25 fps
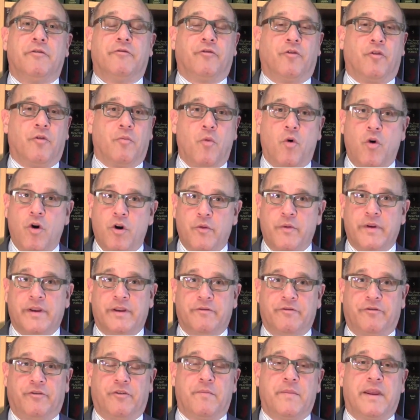For more
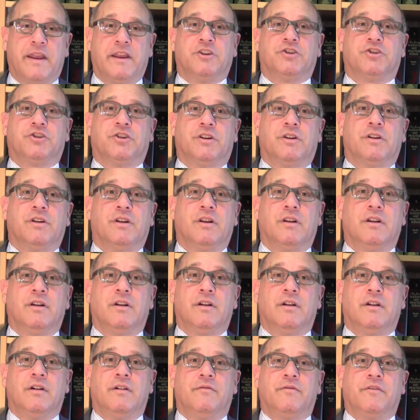information,
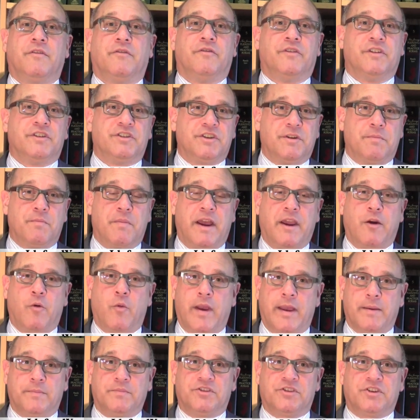visit my
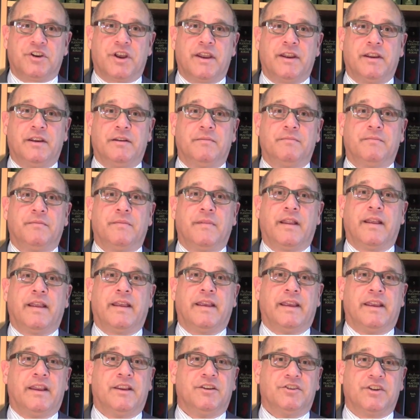website,
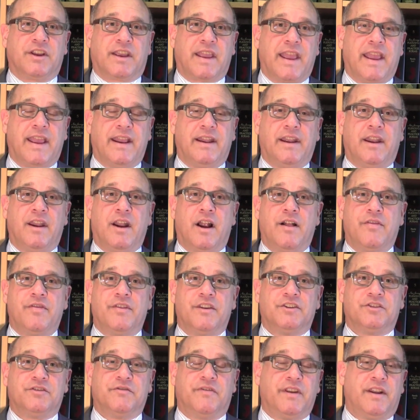indicated
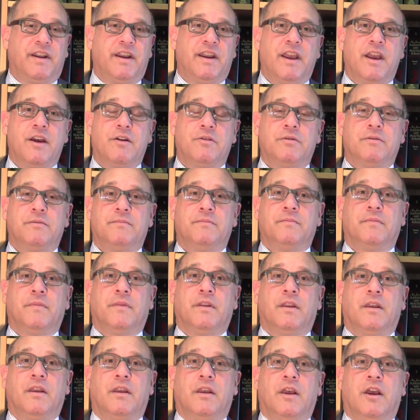on this video,
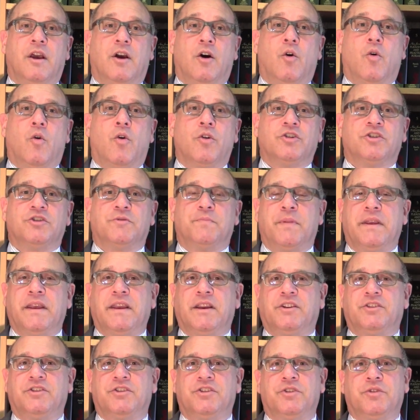or
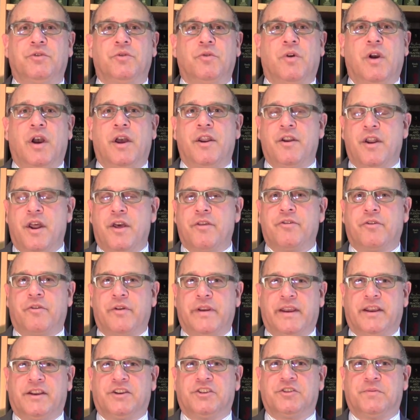speak to
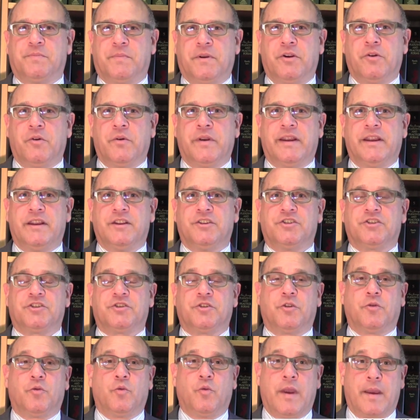another
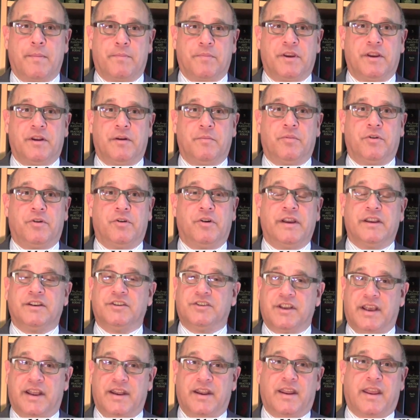experienced, reputable,
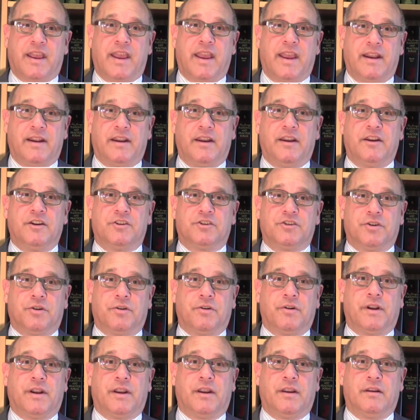and dedicated
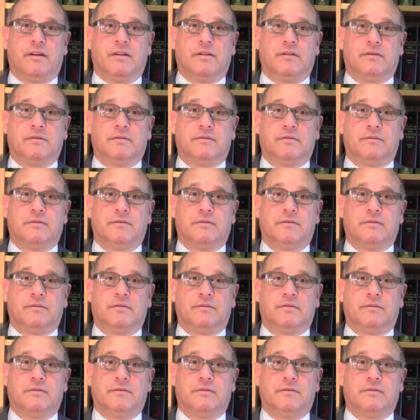attorney.